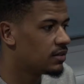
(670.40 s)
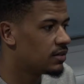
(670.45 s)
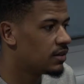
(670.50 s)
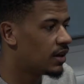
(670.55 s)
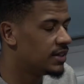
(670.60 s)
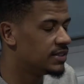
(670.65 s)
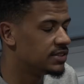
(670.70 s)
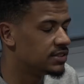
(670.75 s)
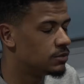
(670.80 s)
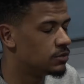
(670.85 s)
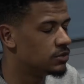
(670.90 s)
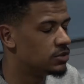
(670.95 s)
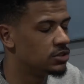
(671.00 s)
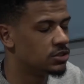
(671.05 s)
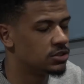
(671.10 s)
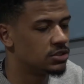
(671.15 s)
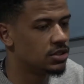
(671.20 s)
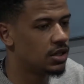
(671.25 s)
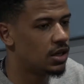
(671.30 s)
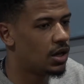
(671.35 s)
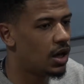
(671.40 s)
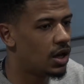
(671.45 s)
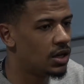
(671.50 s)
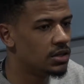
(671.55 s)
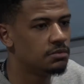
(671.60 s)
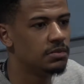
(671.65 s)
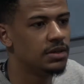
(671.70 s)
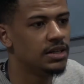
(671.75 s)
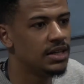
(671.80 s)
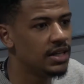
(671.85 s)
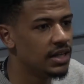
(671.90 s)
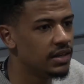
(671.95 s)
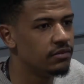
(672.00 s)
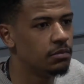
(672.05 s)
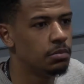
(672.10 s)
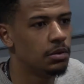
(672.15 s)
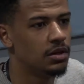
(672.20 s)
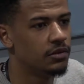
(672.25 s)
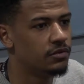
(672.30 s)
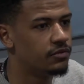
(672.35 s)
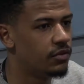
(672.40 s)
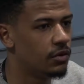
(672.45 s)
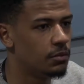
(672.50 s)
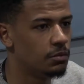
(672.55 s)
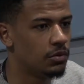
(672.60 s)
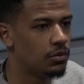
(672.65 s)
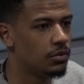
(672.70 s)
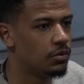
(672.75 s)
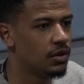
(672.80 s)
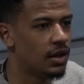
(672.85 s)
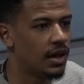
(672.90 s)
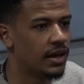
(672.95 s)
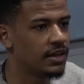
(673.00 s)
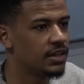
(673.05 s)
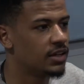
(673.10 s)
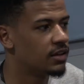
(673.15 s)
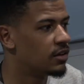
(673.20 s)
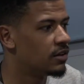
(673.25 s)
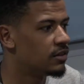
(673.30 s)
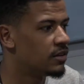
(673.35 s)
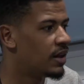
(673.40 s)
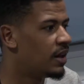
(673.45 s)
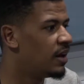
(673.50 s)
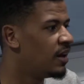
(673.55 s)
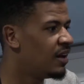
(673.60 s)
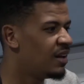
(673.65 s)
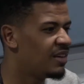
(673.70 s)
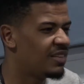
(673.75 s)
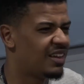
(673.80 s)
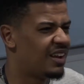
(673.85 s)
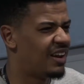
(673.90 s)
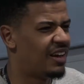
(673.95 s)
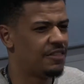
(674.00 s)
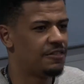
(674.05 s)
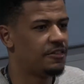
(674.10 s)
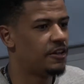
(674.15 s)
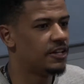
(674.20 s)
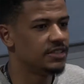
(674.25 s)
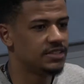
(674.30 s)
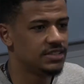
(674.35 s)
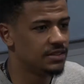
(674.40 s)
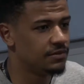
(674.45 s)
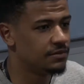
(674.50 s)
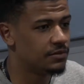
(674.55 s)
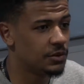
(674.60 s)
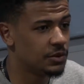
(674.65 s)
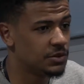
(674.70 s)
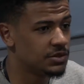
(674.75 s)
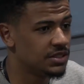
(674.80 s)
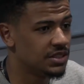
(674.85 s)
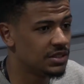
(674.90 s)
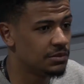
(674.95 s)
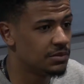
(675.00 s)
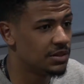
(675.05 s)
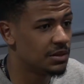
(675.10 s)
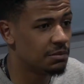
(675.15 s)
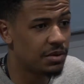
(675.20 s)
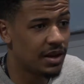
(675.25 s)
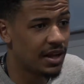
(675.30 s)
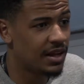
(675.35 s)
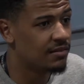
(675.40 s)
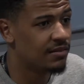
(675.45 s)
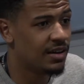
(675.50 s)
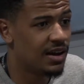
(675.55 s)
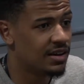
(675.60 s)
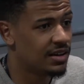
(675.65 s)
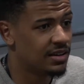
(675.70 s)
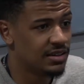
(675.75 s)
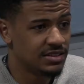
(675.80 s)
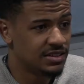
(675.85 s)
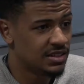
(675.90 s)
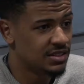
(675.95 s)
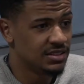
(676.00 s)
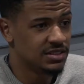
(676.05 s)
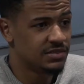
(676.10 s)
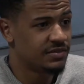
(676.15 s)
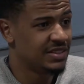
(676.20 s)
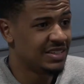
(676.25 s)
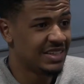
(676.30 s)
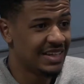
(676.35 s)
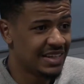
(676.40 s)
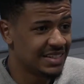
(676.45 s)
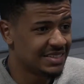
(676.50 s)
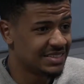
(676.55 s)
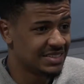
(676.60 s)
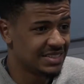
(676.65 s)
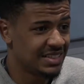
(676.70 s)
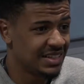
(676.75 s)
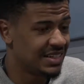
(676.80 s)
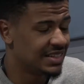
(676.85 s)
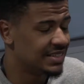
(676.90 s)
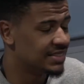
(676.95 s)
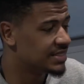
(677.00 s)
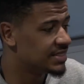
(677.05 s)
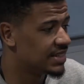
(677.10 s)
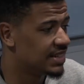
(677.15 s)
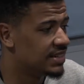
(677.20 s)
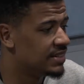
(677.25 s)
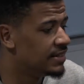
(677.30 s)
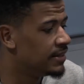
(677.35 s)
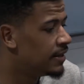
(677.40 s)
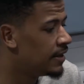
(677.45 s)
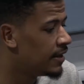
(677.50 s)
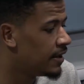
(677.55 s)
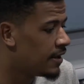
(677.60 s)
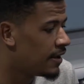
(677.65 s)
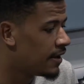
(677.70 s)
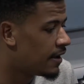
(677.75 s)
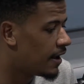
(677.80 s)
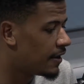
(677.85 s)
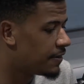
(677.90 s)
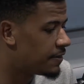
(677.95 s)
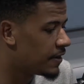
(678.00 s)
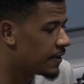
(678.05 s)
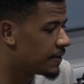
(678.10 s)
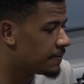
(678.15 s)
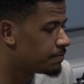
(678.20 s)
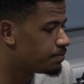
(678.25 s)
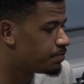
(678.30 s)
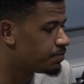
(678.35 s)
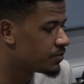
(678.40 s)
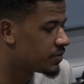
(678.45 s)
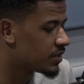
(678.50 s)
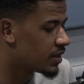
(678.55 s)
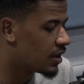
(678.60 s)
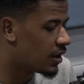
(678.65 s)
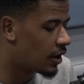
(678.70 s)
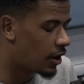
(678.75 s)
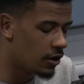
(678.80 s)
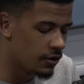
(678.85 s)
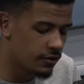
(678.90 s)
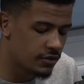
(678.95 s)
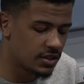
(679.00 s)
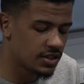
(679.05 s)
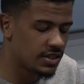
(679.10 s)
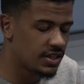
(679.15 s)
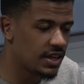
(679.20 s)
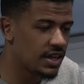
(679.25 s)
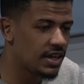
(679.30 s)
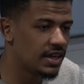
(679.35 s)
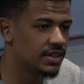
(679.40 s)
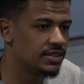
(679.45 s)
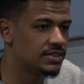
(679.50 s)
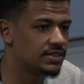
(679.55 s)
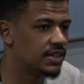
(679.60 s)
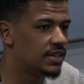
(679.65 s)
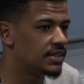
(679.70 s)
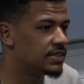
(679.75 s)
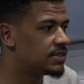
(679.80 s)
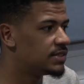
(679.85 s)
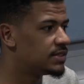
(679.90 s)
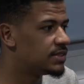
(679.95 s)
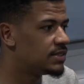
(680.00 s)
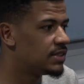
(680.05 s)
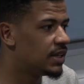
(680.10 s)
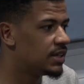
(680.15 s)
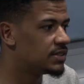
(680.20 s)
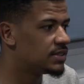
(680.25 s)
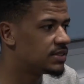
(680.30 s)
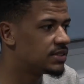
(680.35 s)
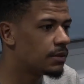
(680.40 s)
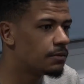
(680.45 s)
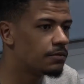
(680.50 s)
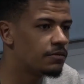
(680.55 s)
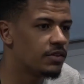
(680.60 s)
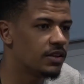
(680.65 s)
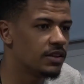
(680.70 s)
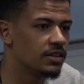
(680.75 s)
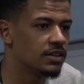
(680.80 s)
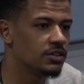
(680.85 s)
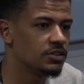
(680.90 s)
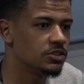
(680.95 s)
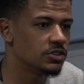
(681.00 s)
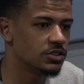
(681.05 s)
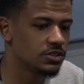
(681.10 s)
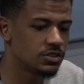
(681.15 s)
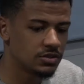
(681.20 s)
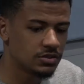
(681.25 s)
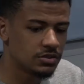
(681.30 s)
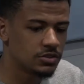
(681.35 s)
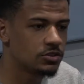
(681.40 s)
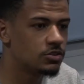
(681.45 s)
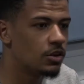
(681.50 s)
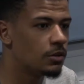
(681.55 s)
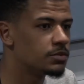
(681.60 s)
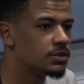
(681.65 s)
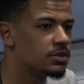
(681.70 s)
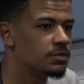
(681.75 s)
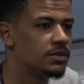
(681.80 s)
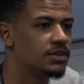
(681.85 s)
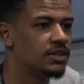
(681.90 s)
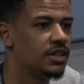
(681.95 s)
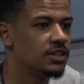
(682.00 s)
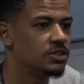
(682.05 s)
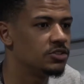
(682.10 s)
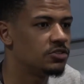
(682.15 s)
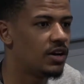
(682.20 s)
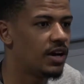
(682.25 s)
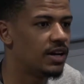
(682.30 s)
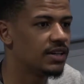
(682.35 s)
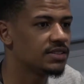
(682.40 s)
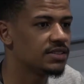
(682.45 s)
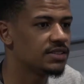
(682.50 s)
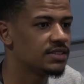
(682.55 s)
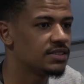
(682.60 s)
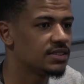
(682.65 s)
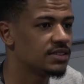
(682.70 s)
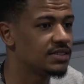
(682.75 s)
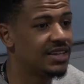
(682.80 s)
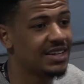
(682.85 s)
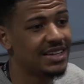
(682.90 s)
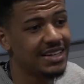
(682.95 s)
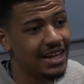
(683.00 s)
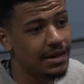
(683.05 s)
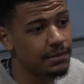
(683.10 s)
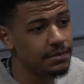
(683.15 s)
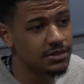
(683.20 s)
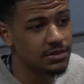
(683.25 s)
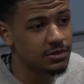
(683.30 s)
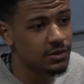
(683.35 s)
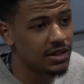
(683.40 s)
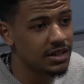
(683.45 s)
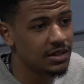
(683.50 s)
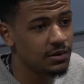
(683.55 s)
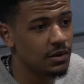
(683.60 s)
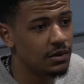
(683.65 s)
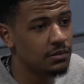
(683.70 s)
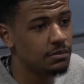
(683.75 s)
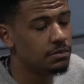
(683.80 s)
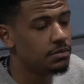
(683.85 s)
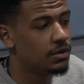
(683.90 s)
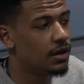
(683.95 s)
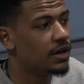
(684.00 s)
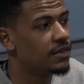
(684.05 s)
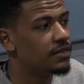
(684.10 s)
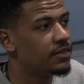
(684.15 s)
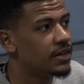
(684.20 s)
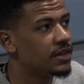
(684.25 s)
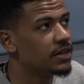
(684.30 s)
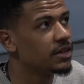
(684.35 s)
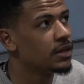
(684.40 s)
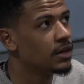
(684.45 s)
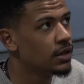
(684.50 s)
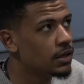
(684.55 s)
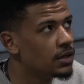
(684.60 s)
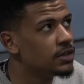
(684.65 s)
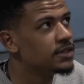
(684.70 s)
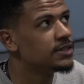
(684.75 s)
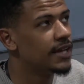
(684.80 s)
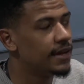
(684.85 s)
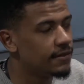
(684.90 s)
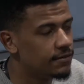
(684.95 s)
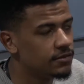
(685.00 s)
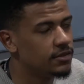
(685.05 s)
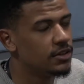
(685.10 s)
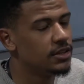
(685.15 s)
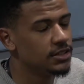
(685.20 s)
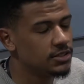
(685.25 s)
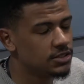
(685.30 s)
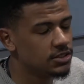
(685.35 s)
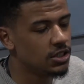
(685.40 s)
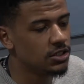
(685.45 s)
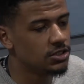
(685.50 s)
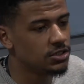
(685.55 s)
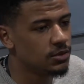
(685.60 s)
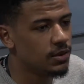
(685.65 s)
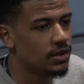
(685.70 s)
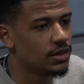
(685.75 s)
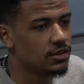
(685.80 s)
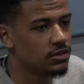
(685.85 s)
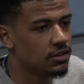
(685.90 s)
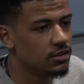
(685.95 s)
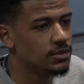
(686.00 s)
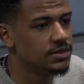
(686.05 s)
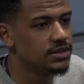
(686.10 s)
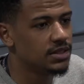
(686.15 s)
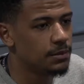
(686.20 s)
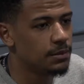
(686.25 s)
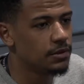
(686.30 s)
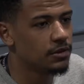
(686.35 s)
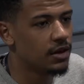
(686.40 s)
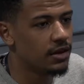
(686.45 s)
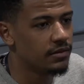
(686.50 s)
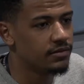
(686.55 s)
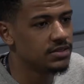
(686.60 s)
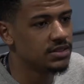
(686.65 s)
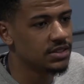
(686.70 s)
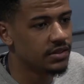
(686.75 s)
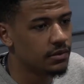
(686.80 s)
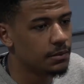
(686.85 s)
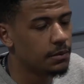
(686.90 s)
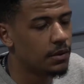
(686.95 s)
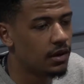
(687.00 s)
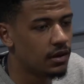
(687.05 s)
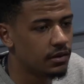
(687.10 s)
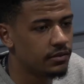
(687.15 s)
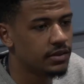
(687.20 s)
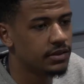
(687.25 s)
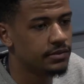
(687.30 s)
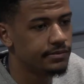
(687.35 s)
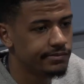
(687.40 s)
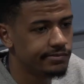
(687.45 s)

guys that were just unbelievable at football. Like, you know, they're like 13, 14, but they're playing around like they've done this for years and years. And I think over the years, there's something that just stops them in their tracks, and that can happen to anyone. But I think definitely socio-economic demographics have a part of it.